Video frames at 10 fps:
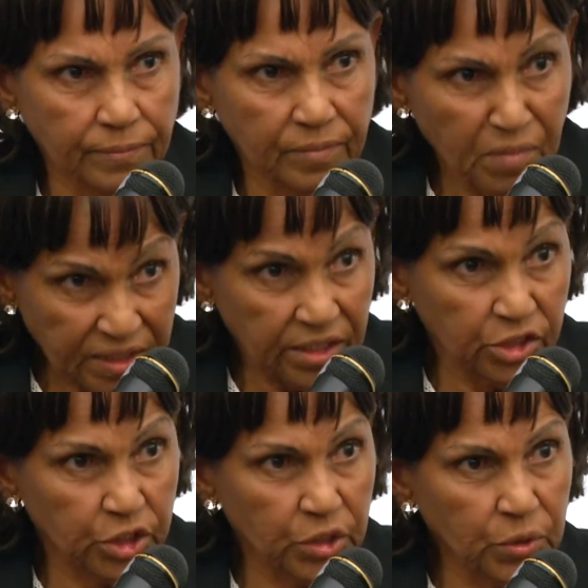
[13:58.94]

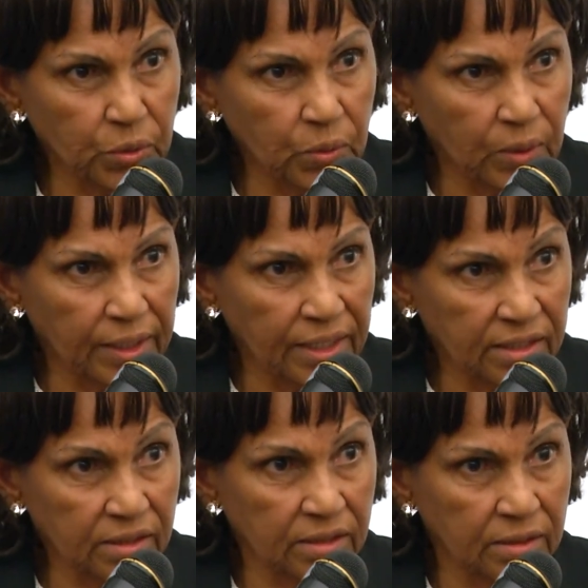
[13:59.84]
message to you
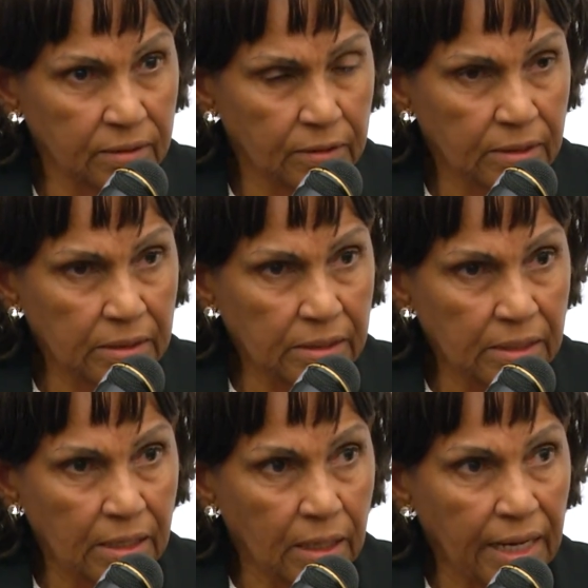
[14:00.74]
is,
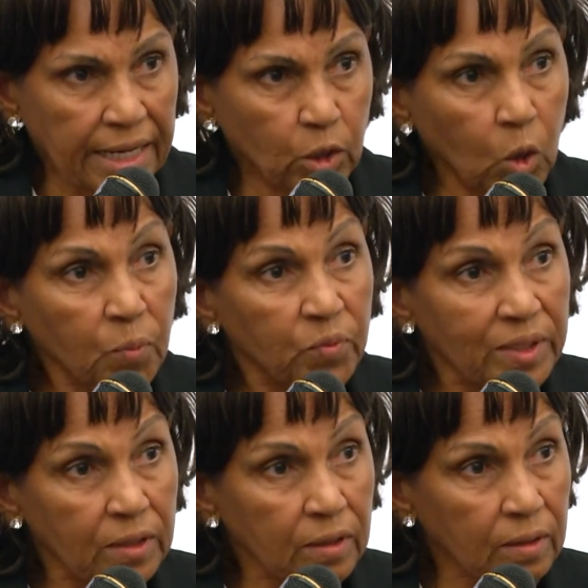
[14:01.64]
I hope
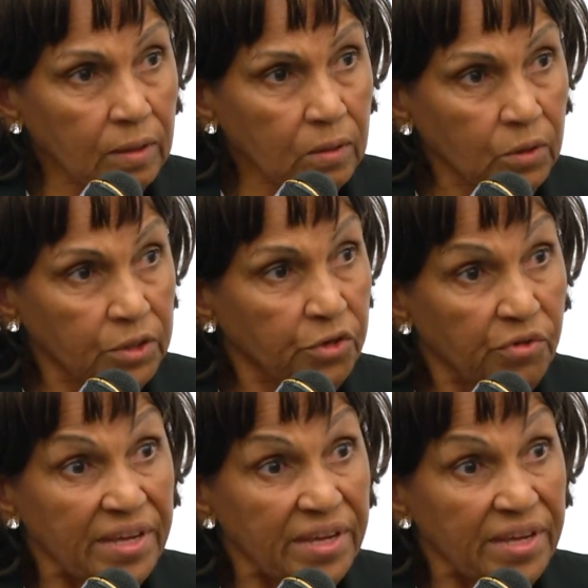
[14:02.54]
we could